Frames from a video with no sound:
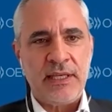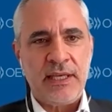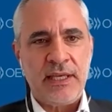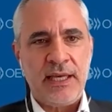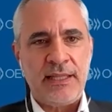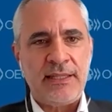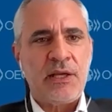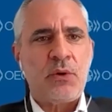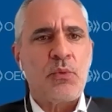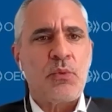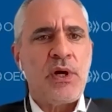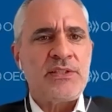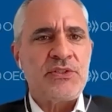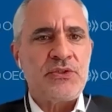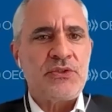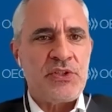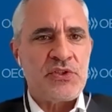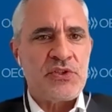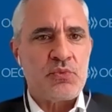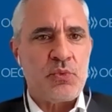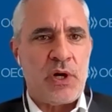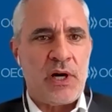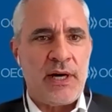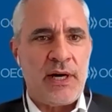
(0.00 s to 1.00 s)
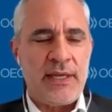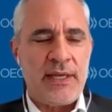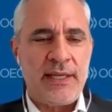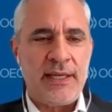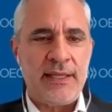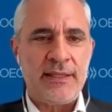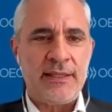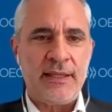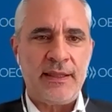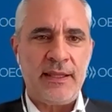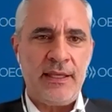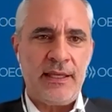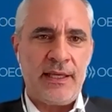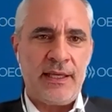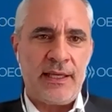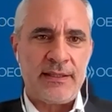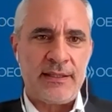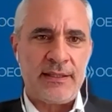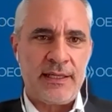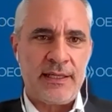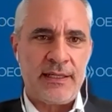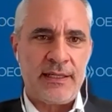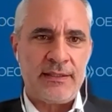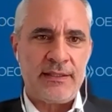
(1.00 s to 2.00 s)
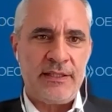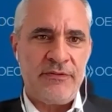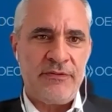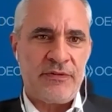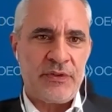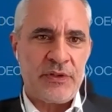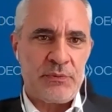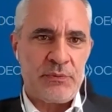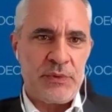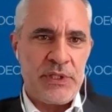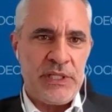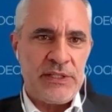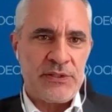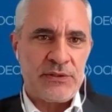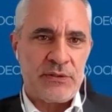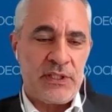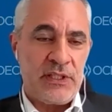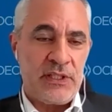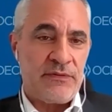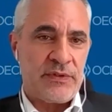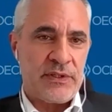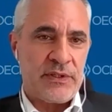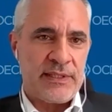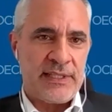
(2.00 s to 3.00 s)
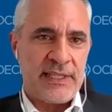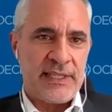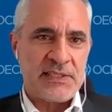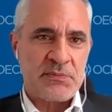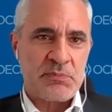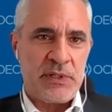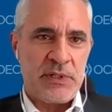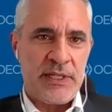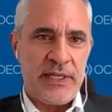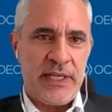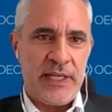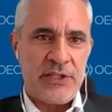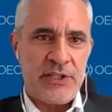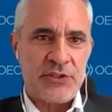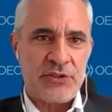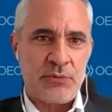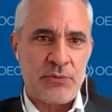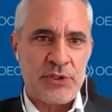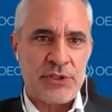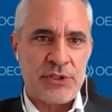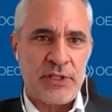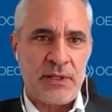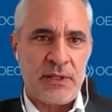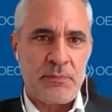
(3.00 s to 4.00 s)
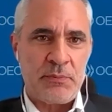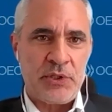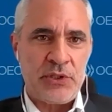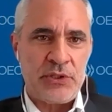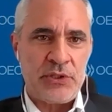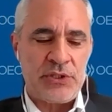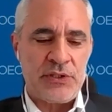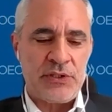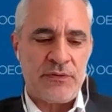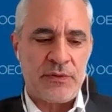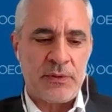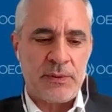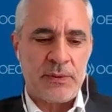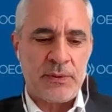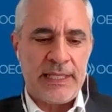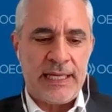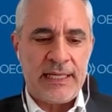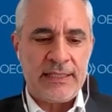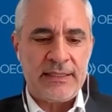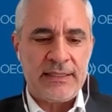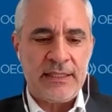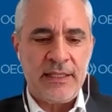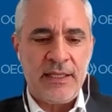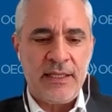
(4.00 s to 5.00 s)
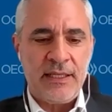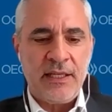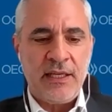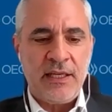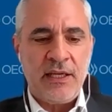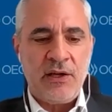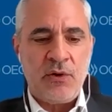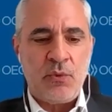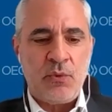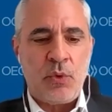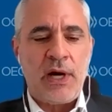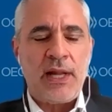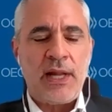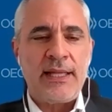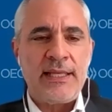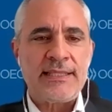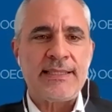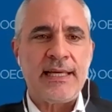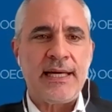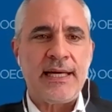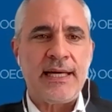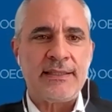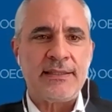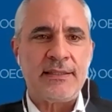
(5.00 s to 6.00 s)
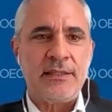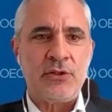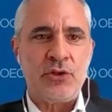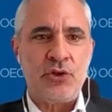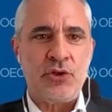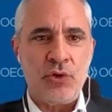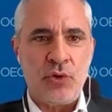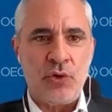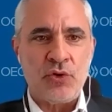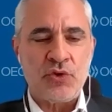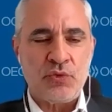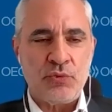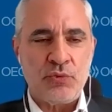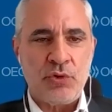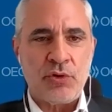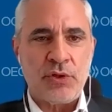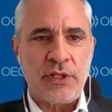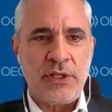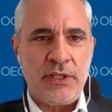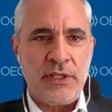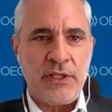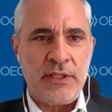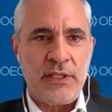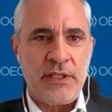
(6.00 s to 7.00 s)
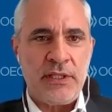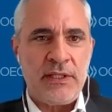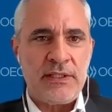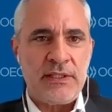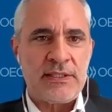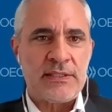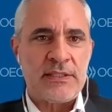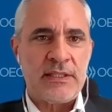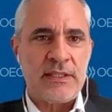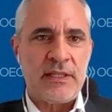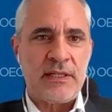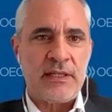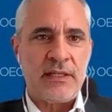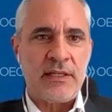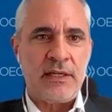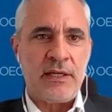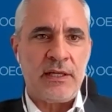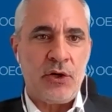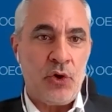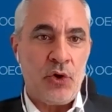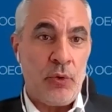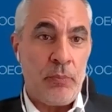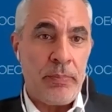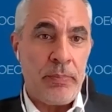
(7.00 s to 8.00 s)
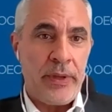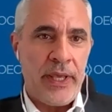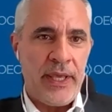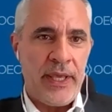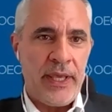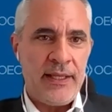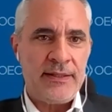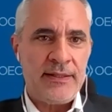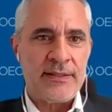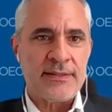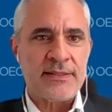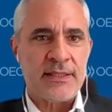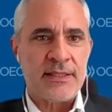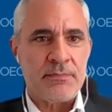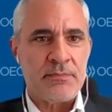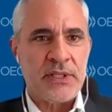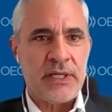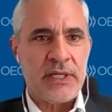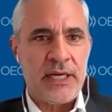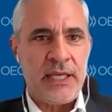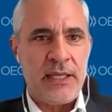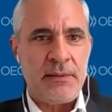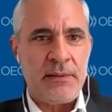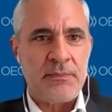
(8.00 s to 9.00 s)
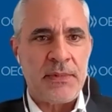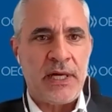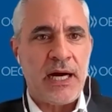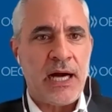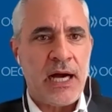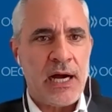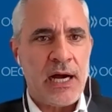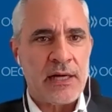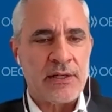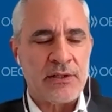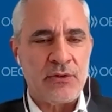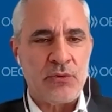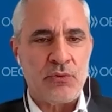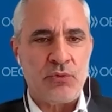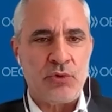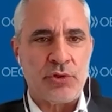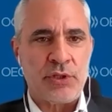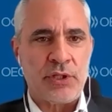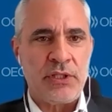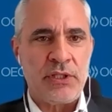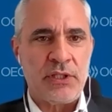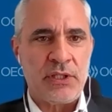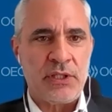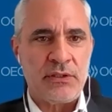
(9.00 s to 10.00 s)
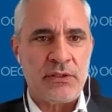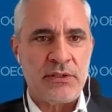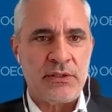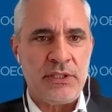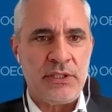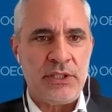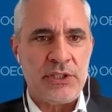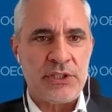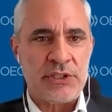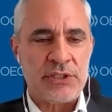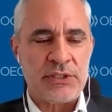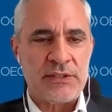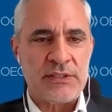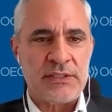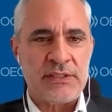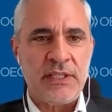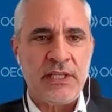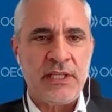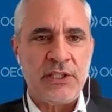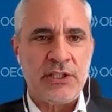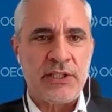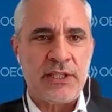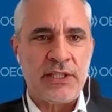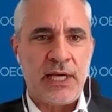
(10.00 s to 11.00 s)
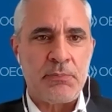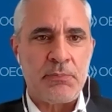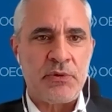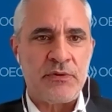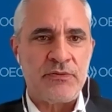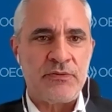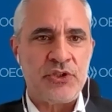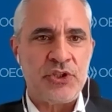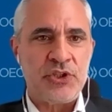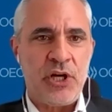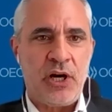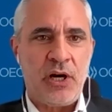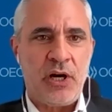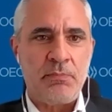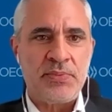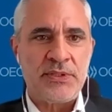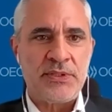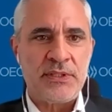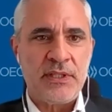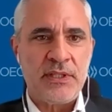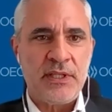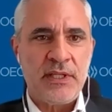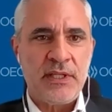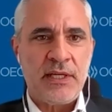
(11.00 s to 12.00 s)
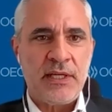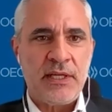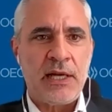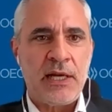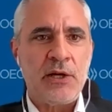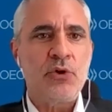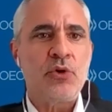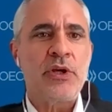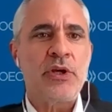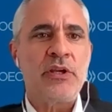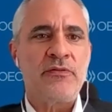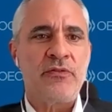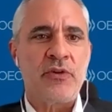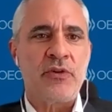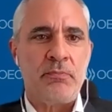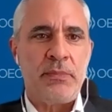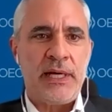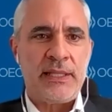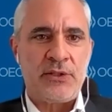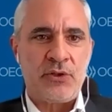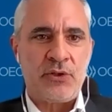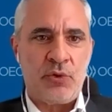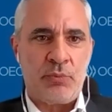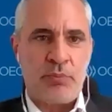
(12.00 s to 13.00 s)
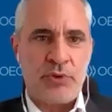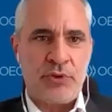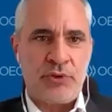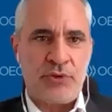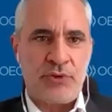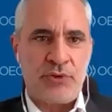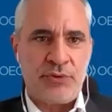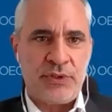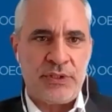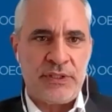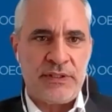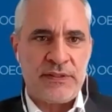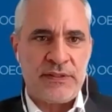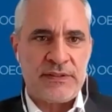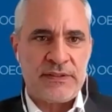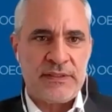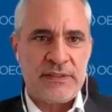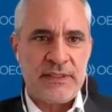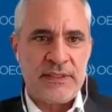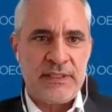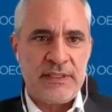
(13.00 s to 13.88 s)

And the question is why? And I think there are different reasons, different explanations which are emerging from that. One is that those working in these low-paid, sometimes hard working conditions type of jobs are looking for better opportunities.